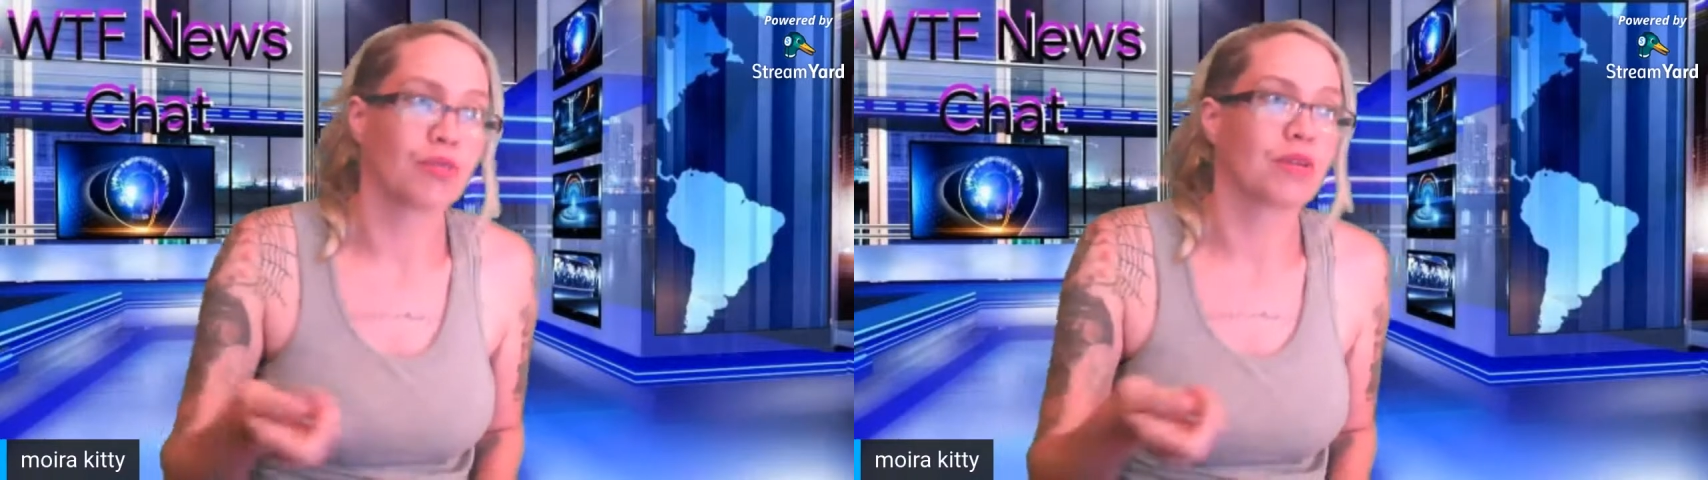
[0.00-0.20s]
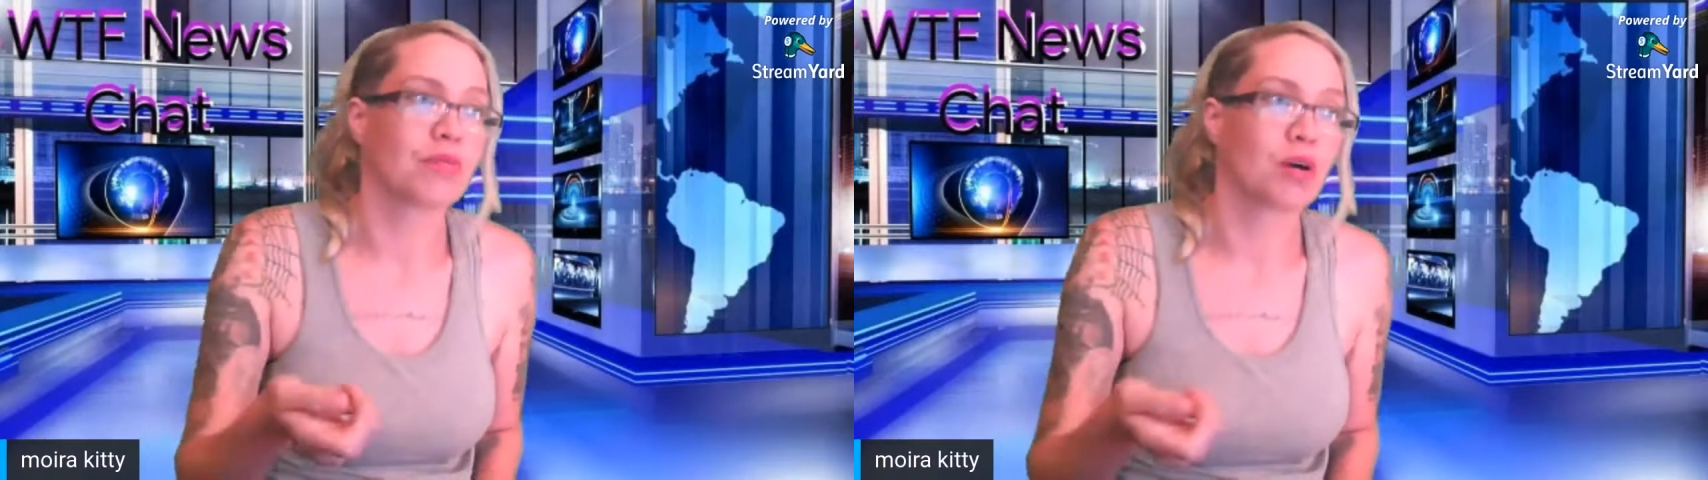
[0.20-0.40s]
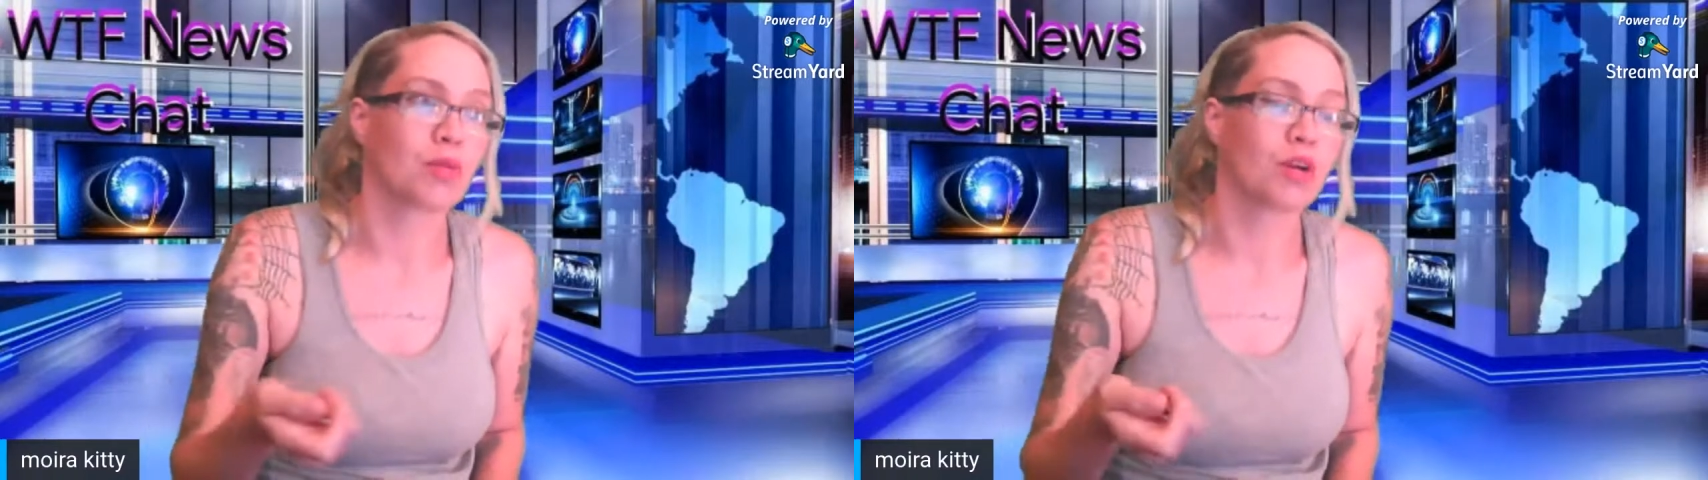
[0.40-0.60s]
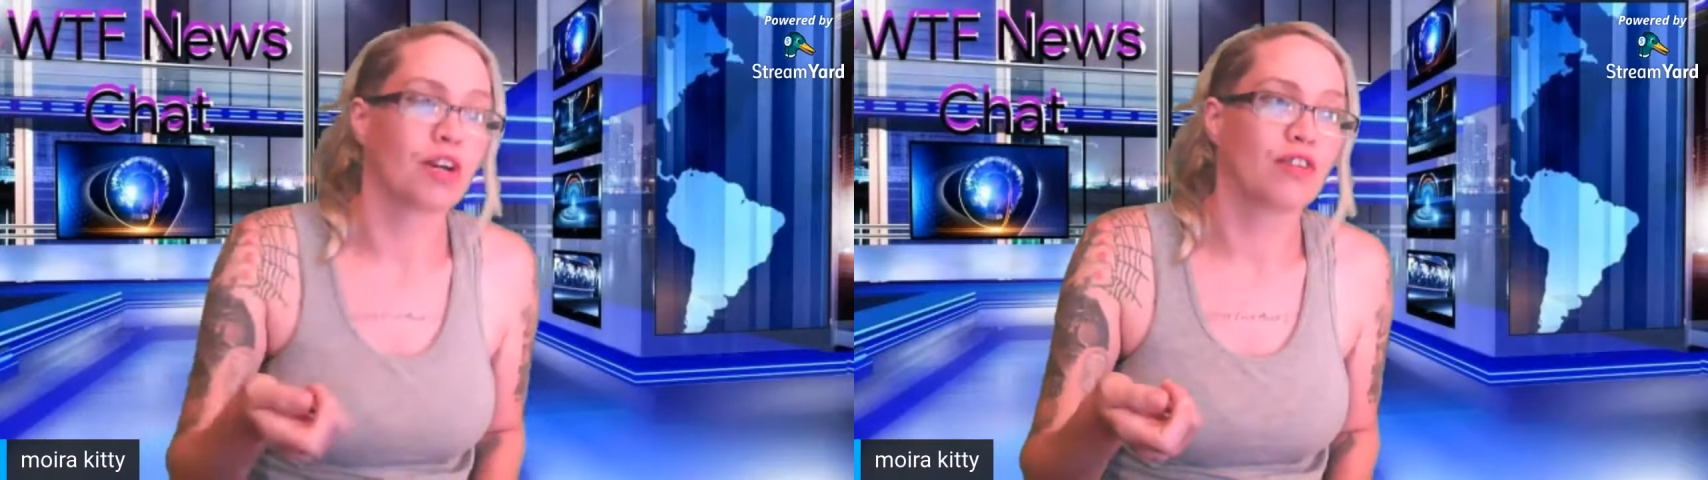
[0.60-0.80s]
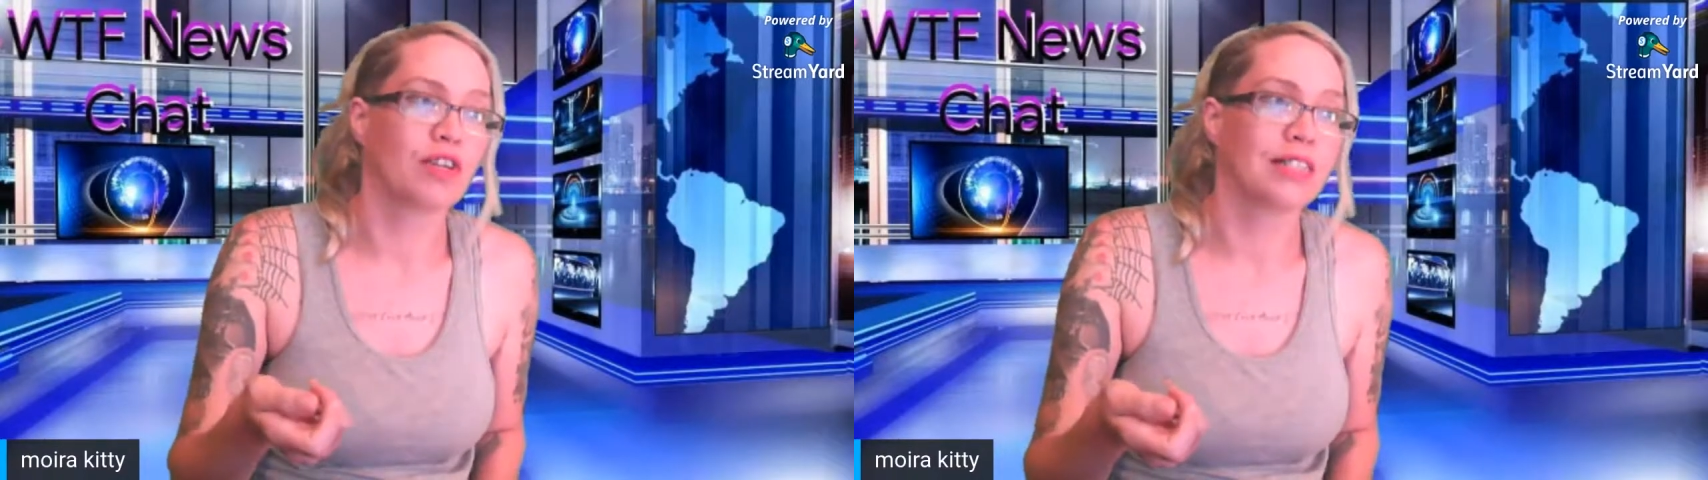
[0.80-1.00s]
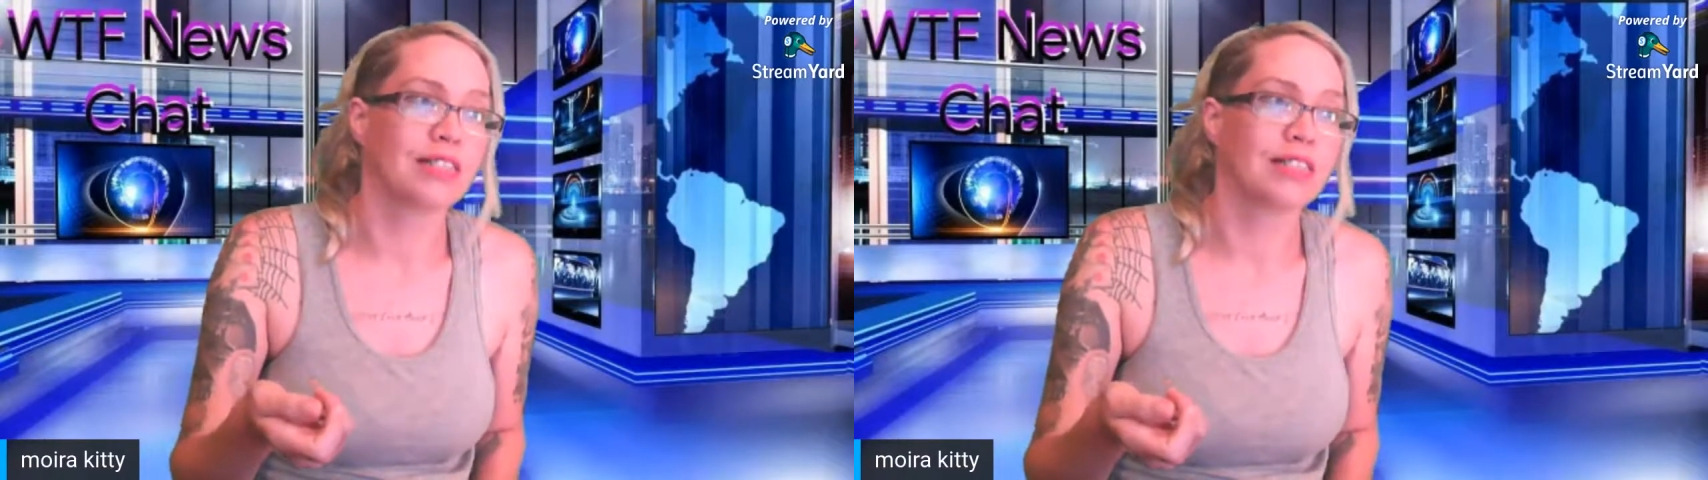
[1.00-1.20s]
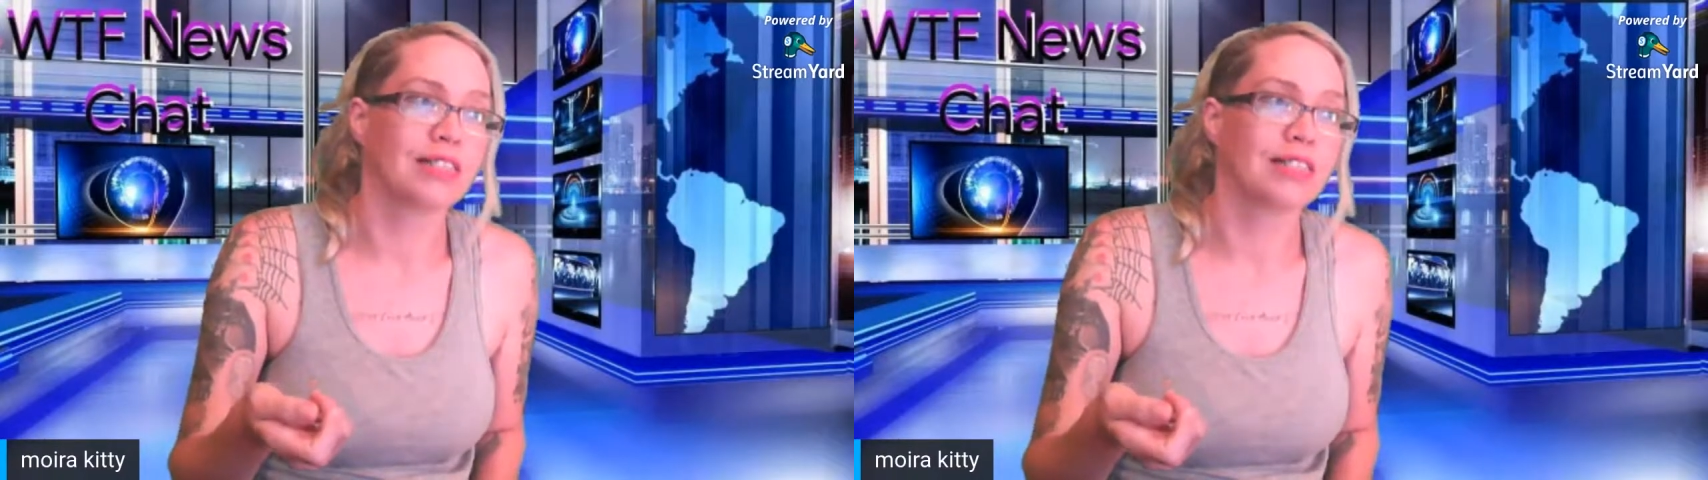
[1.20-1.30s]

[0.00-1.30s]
the barbed wire fence